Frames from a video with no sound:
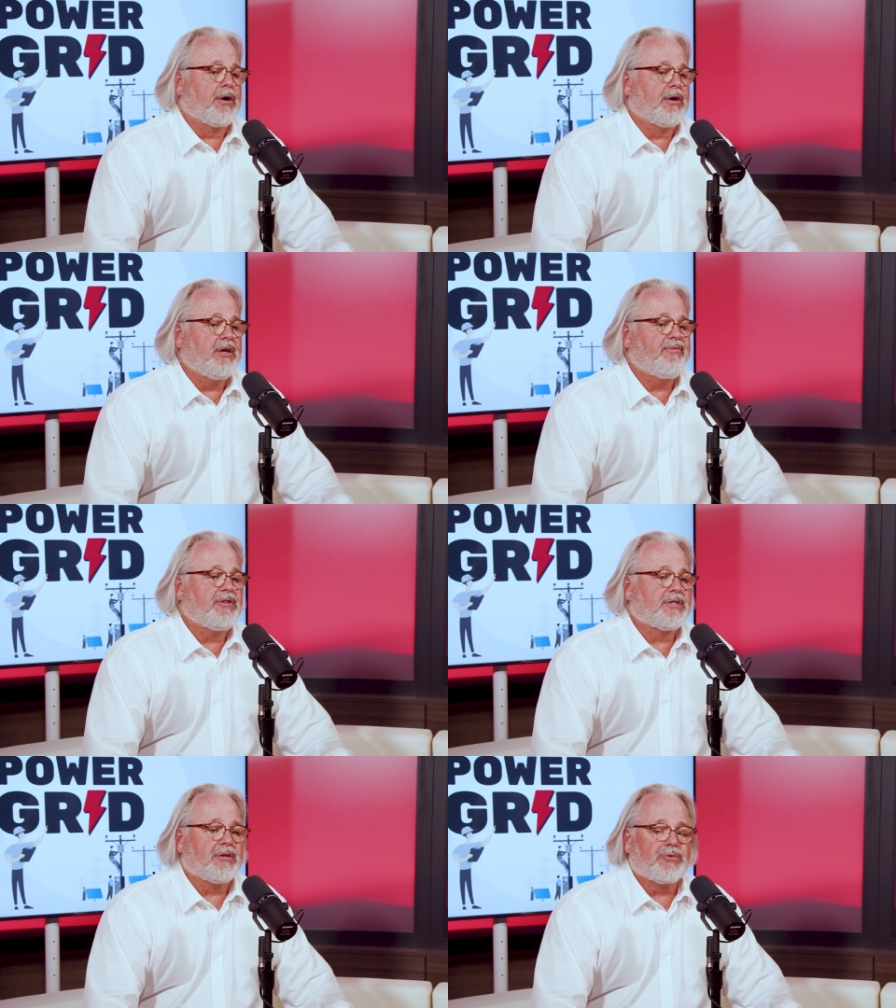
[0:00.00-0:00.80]
or
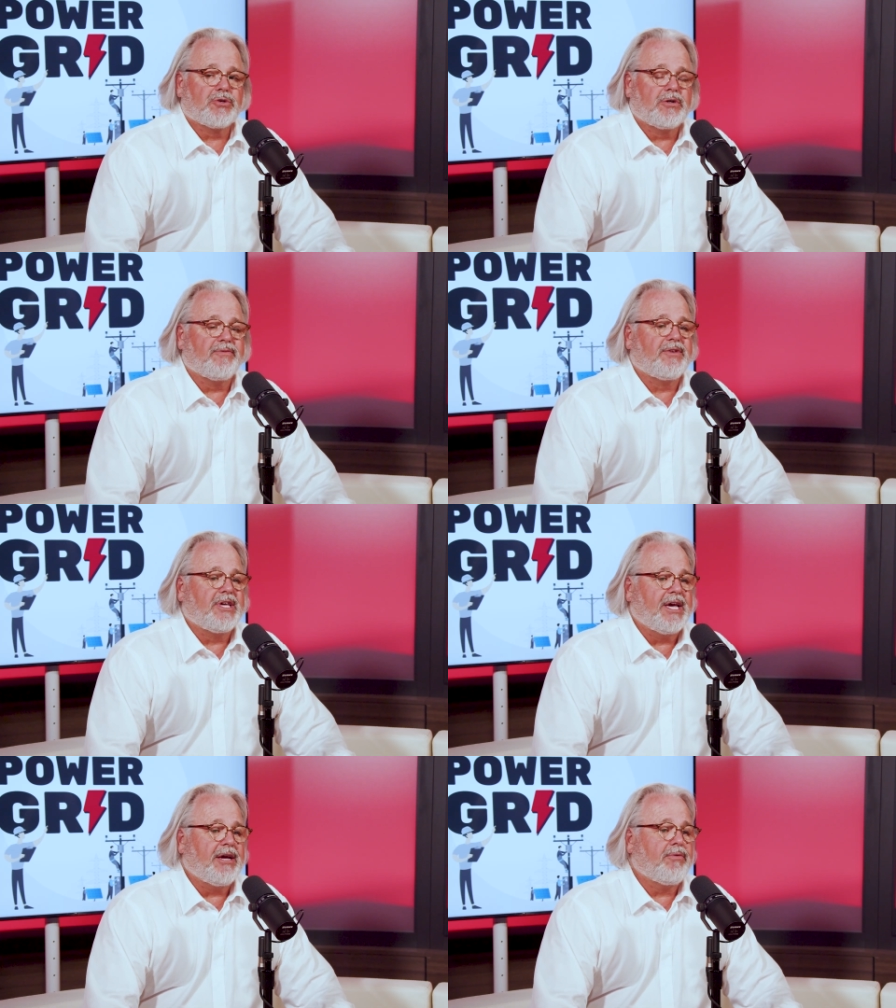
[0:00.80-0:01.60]
even some sort of
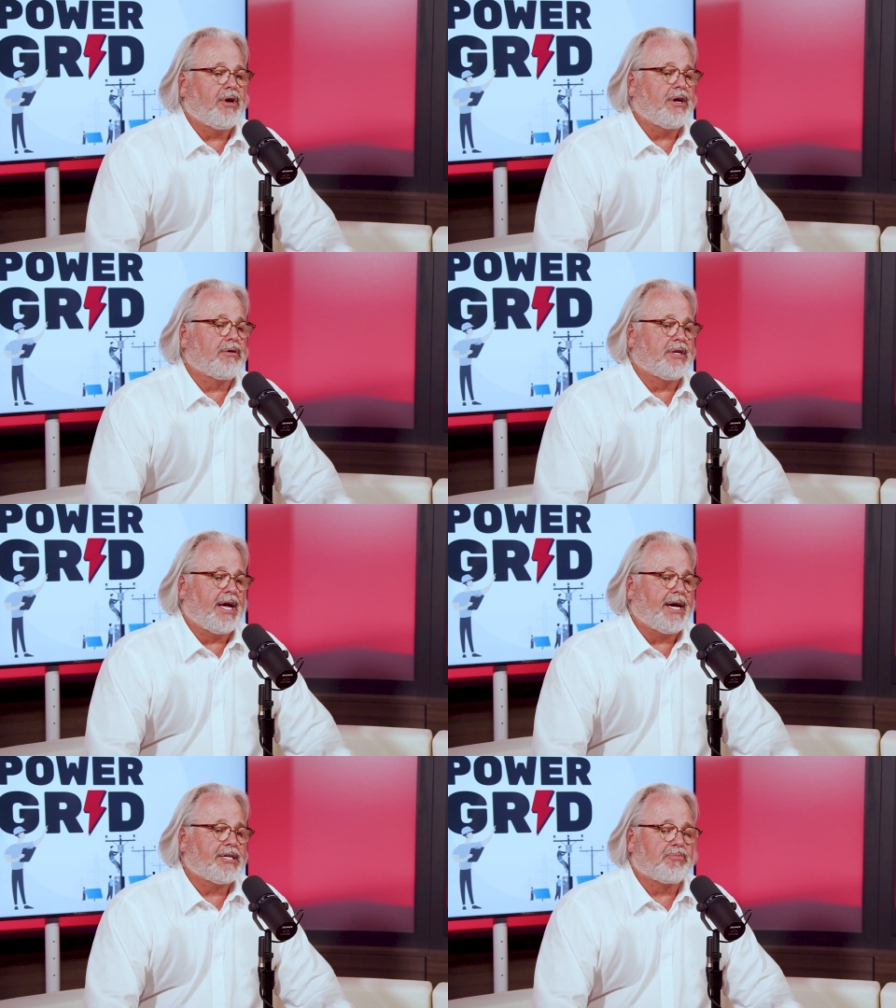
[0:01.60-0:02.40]
gateway or
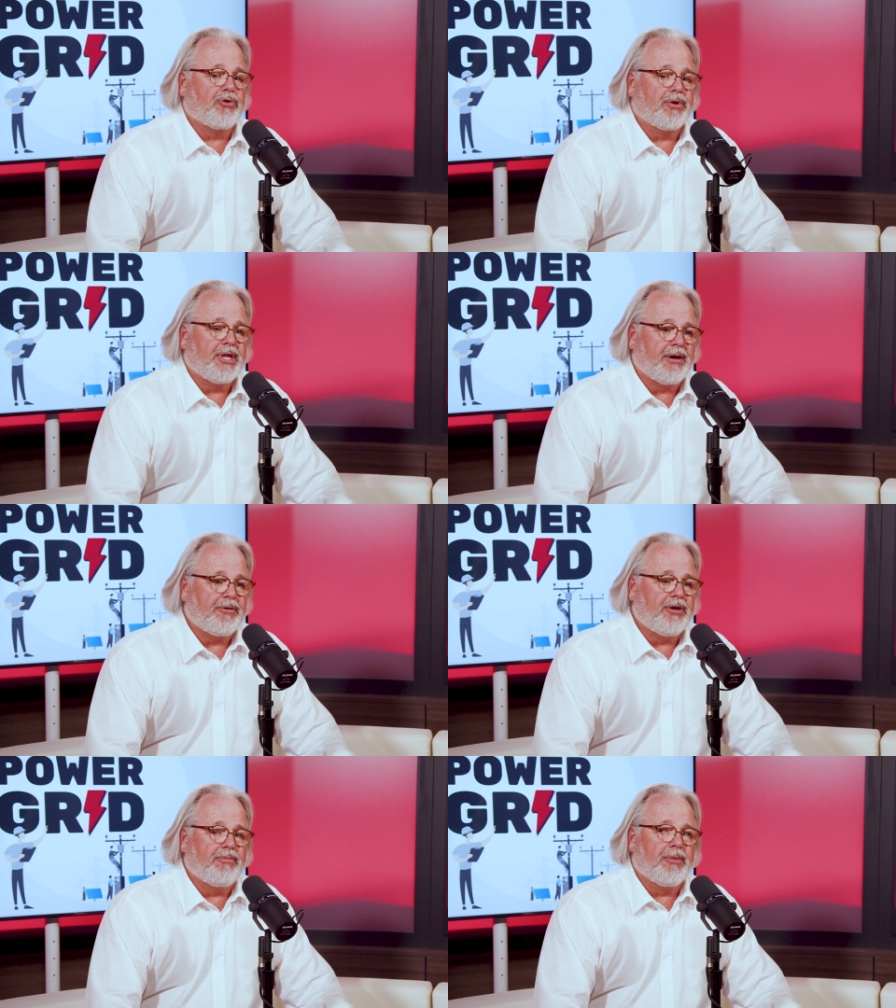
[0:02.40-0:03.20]
dashboard
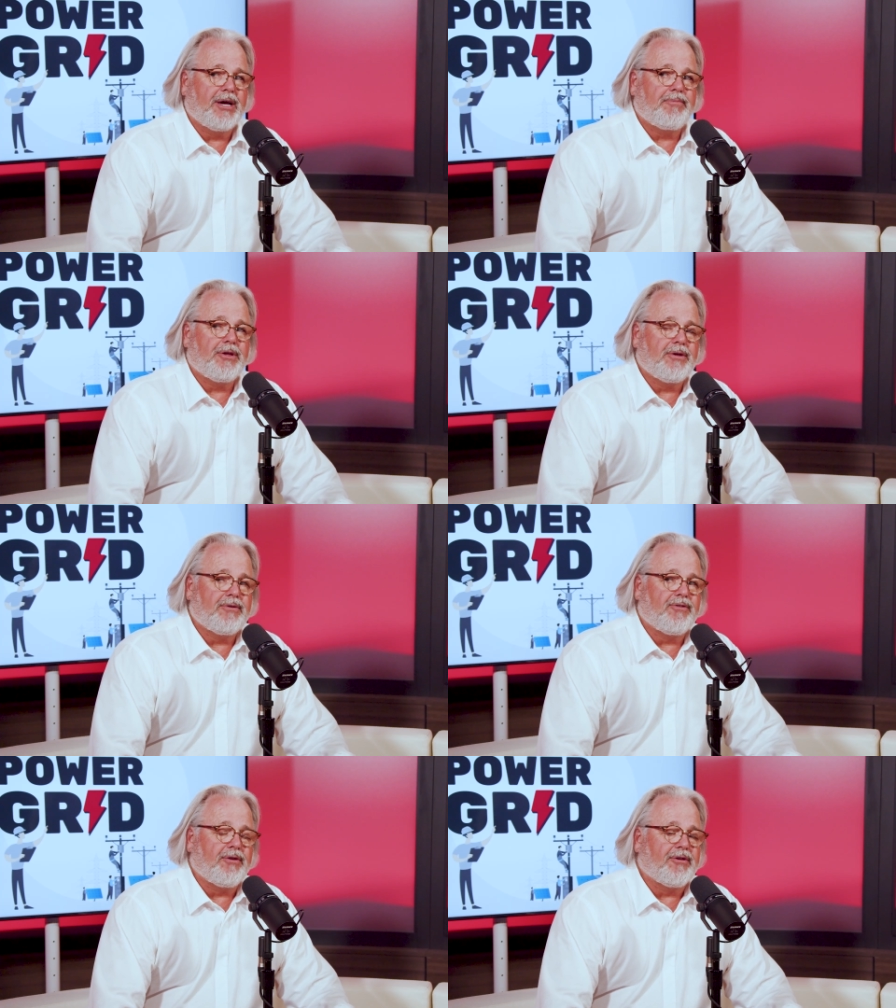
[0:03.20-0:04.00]
that you might be
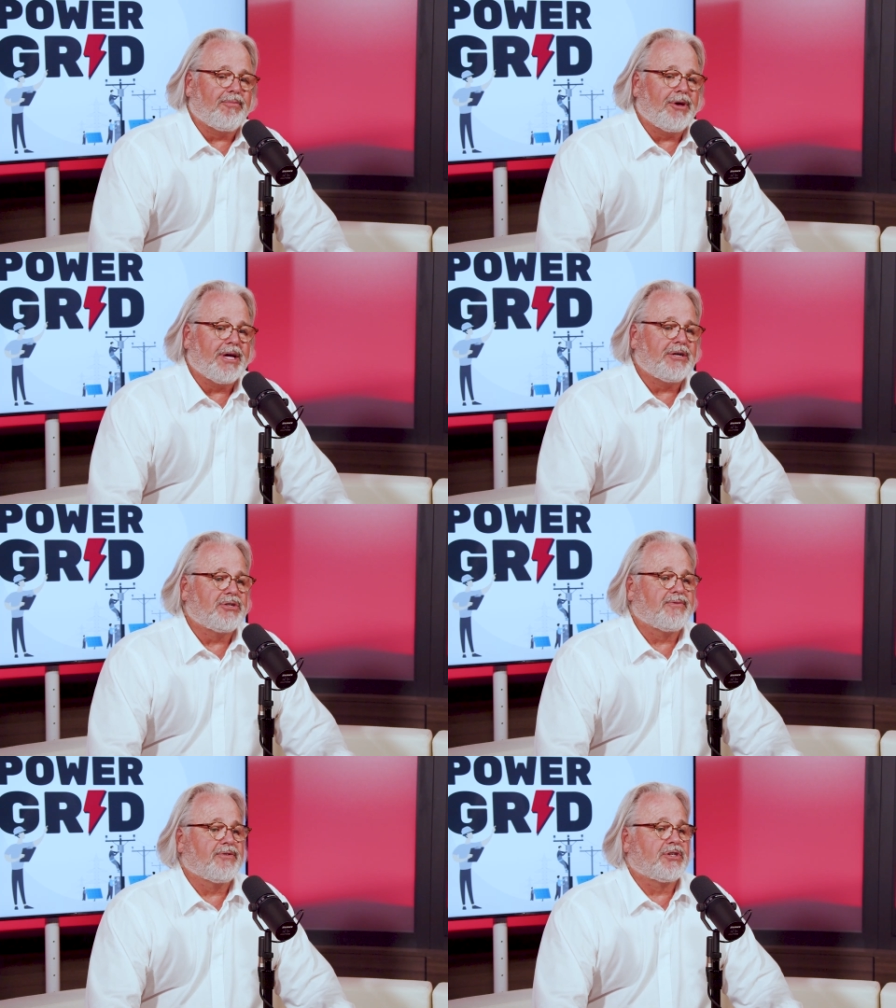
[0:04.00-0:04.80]
using to
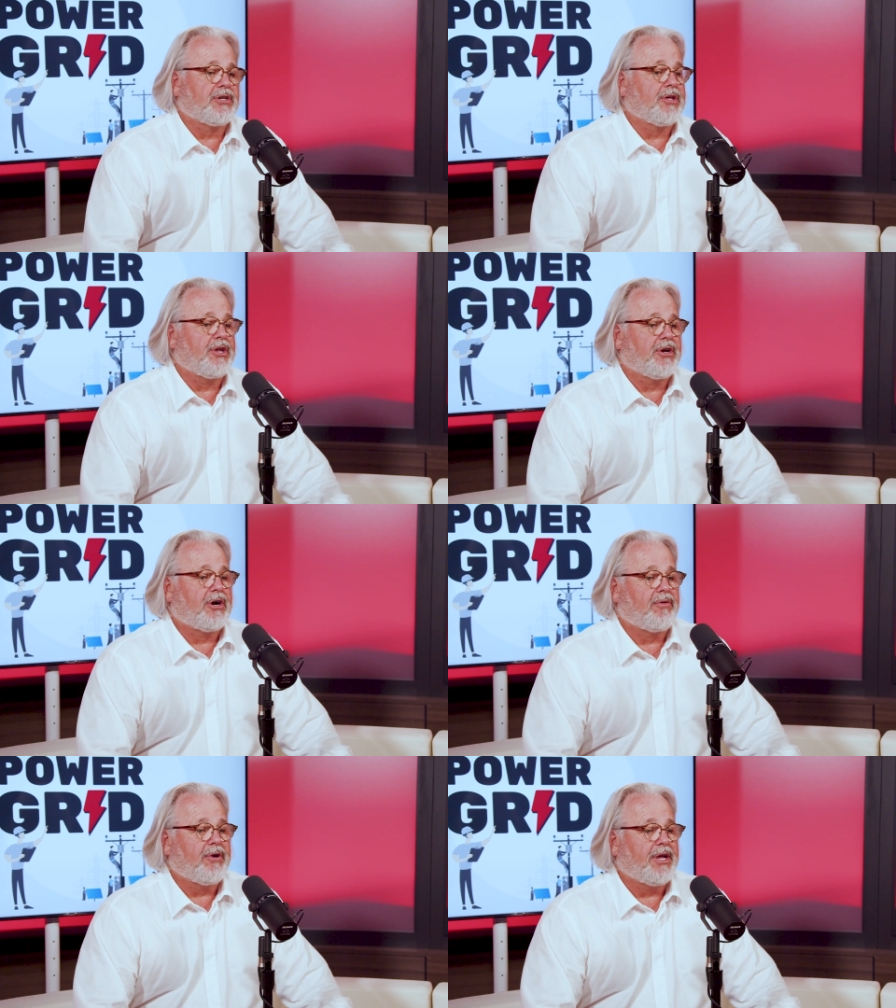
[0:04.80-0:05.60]
manage your facility
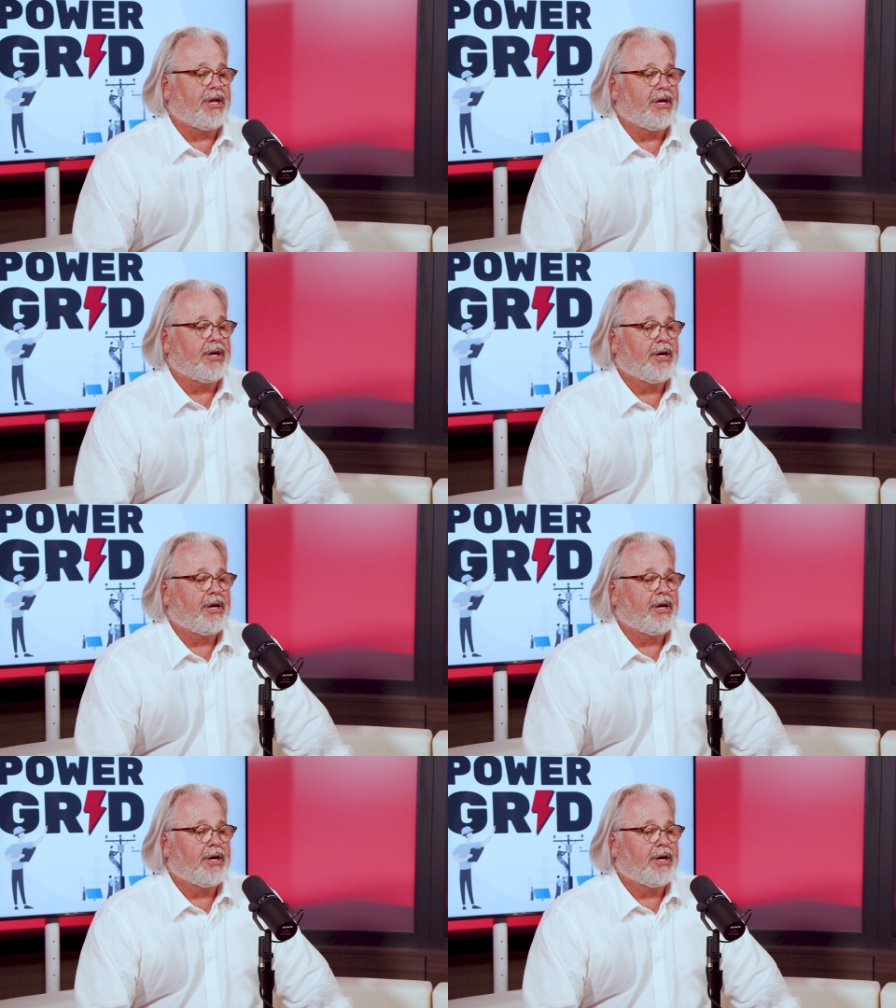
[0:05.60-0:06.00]
already.